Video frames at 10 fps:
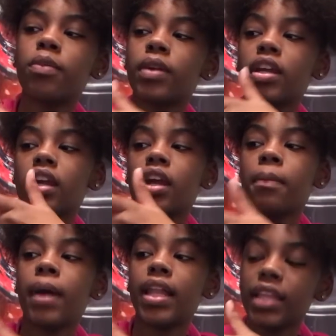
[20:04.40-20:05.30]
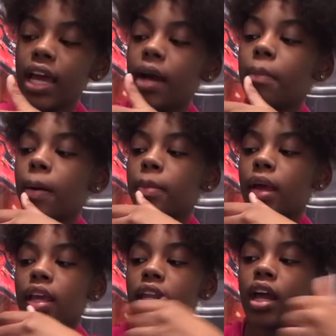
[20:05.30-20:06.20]
ringing in my lap. I'm
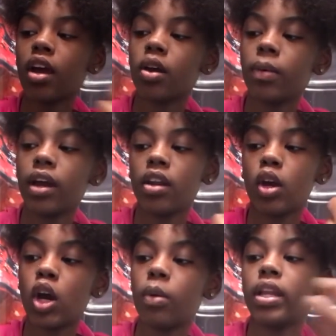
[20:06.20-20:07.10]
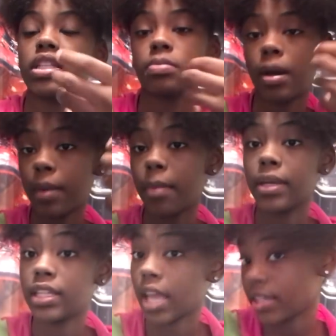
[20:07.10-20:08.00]
like, can I go out in the hallway? This my mama. He
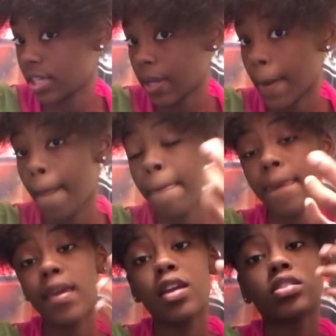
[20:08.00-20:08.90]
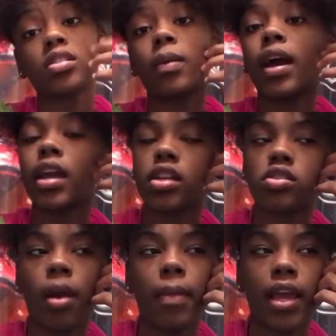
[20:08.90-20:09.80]
like, yeah. So I answer.
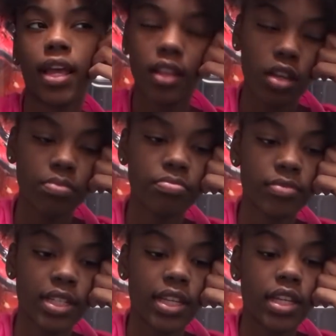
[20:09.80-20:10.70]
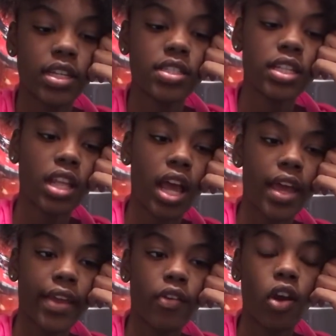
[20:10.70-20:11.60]
I'm like, hello. She
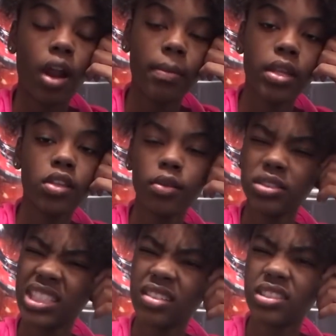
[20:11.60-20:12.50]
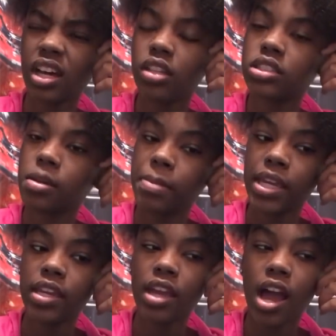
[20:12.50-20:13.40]
like, honey, you still talk to
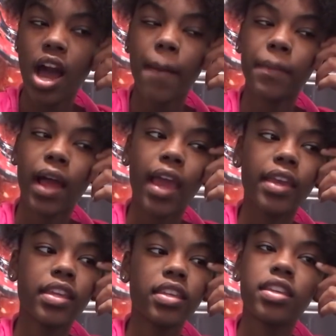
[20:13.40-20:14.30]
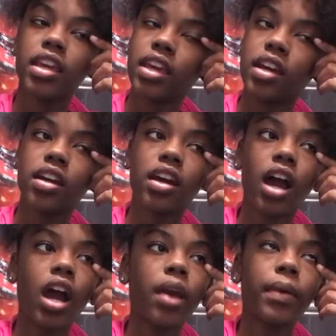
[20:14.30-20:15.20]
B? I'm like, yeah,
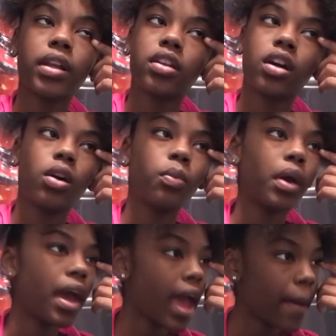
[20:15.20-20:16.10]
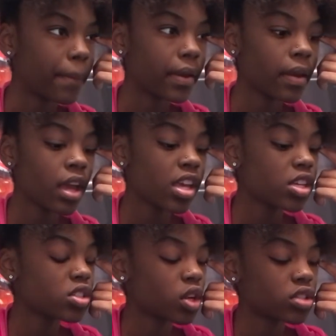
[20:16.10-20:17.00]
I already know what happened.
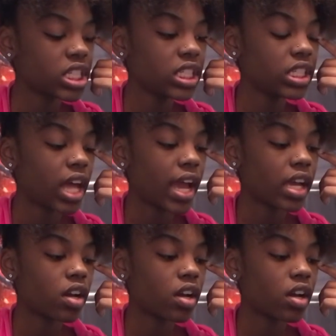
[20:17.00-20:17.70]
So she like,